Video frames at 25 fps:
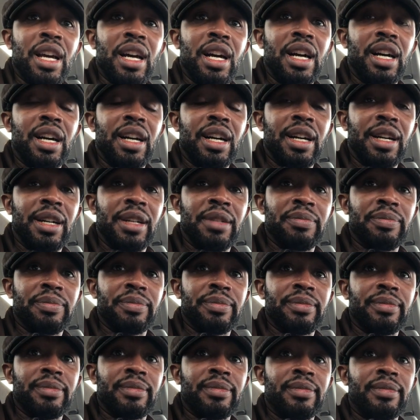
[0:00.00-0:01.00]

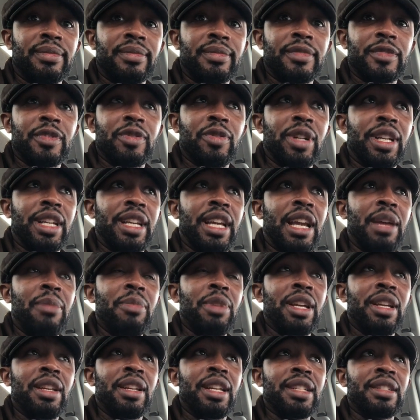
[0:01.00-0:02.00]
where he came
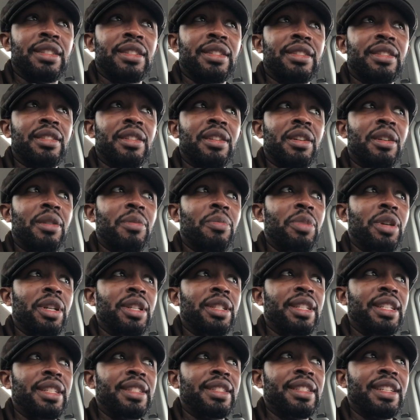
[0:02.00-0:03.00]
in as a sub. But
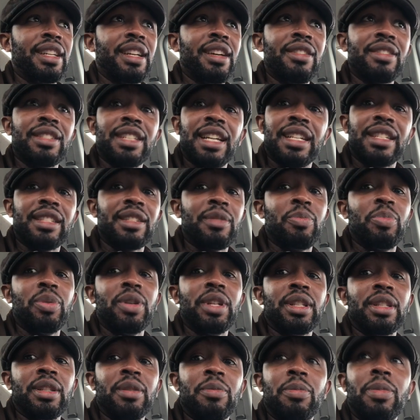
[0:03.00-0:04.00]
DCL is actually
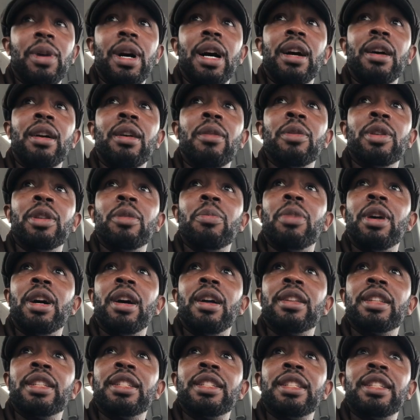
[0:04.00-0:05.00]
putting the
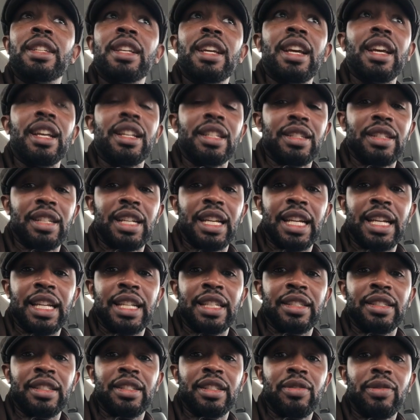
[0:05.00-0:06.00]
ball in the net,
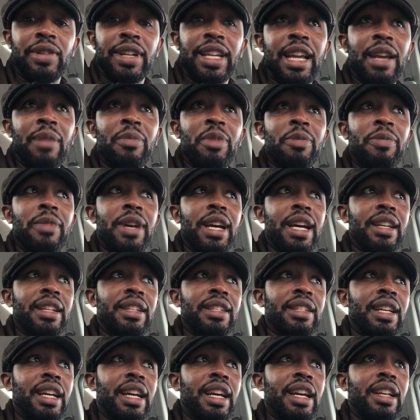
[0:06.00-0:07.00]
and we can't be mad at
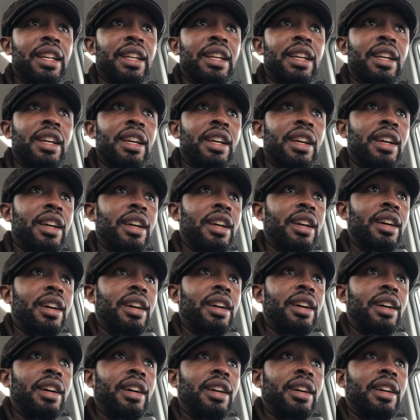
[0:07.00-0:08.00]
that.
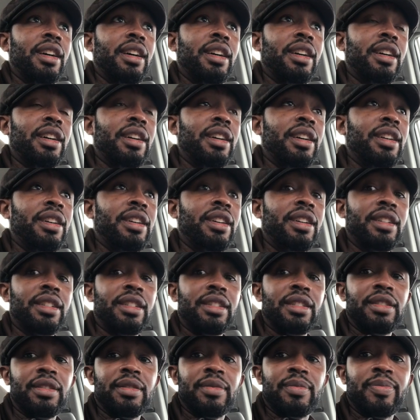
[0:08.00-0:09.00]

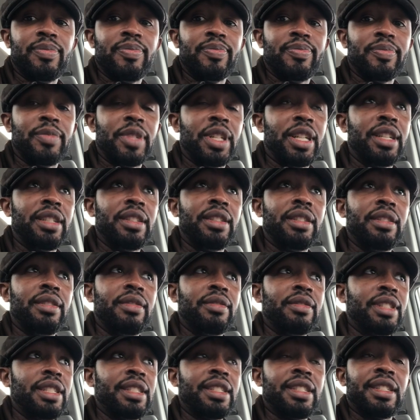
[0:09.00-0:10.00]
But
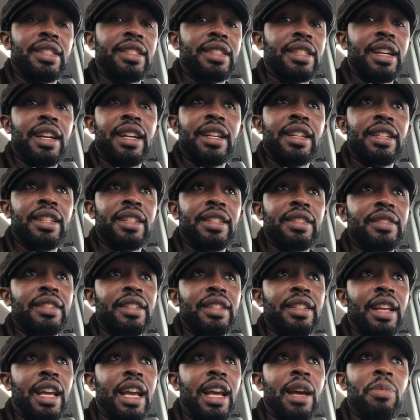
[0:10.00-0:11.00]
just excited
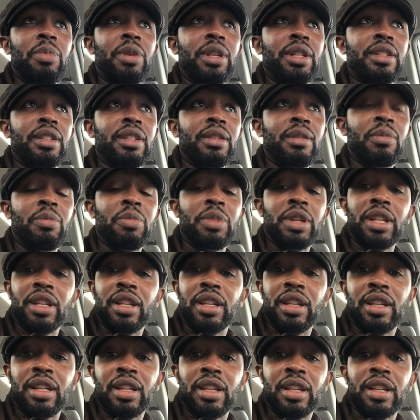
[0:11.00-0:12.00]
and happy to
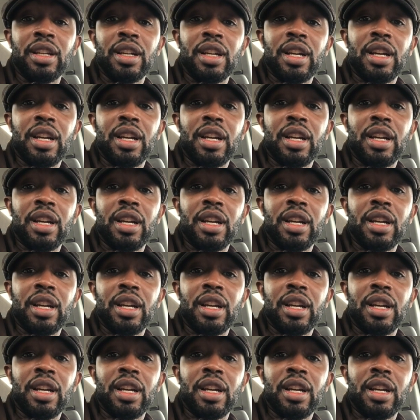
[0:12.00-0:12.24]
be